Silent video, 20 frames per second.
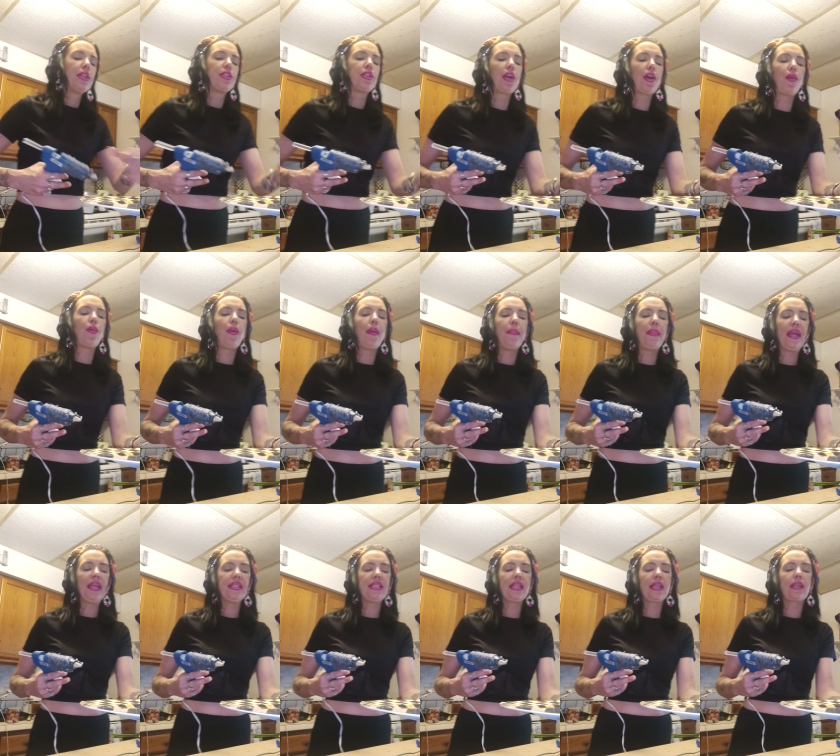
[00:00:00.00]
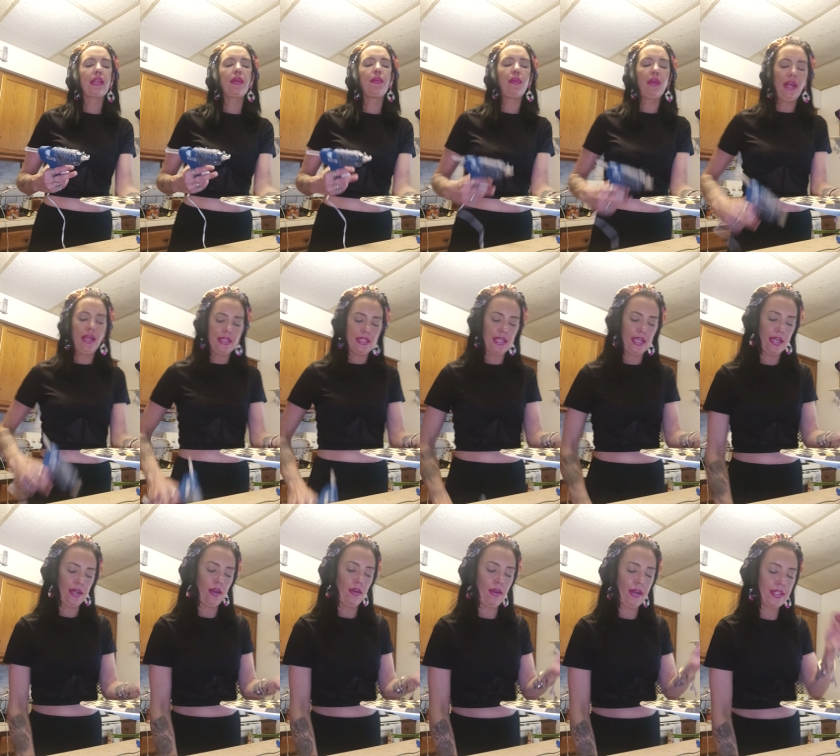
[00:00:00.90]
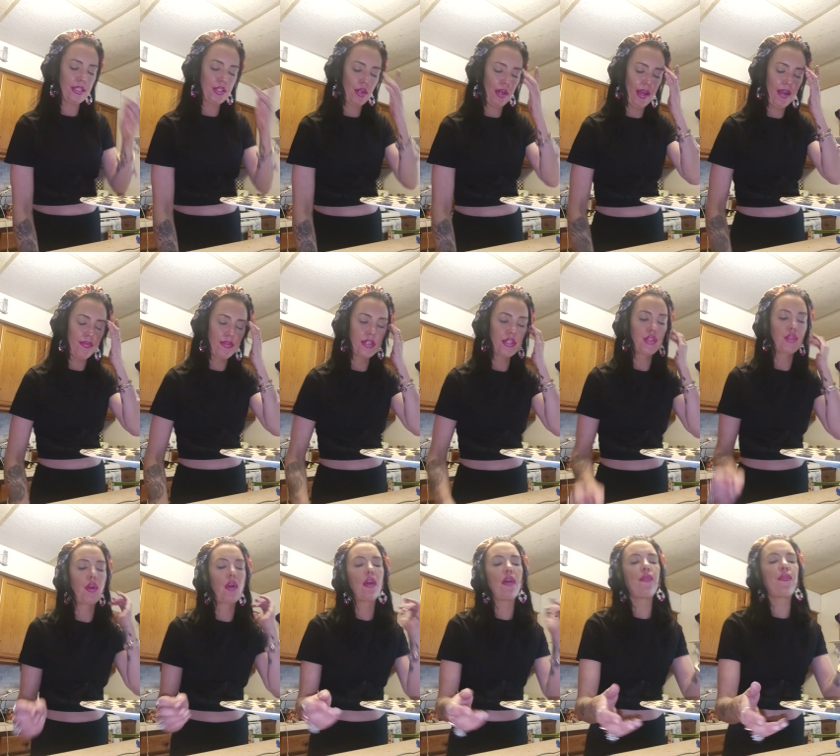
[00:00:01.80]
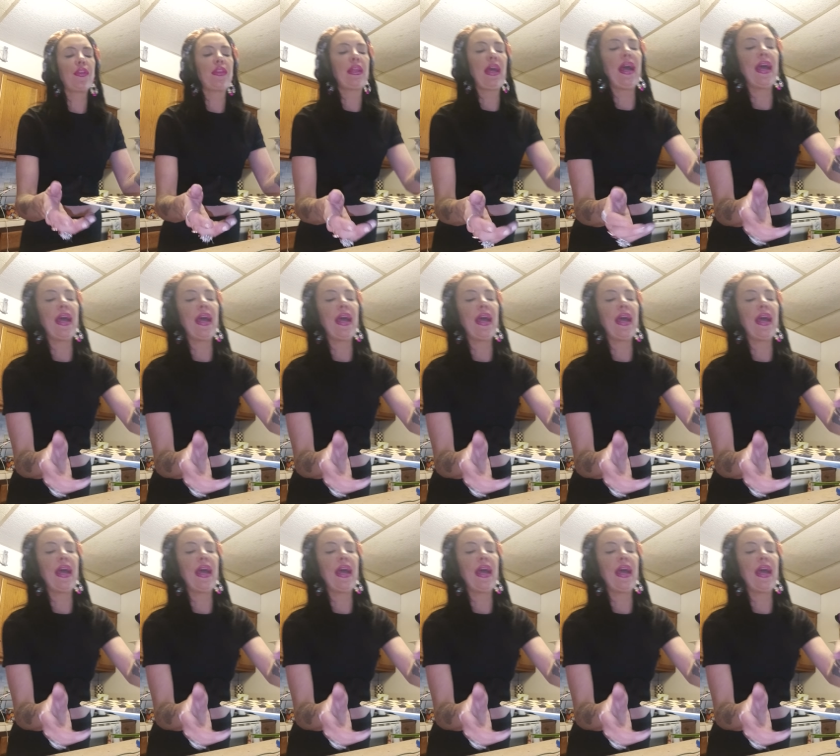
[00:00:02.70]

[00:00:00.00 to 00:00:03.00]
So basically what I did, all right, so I have to start off with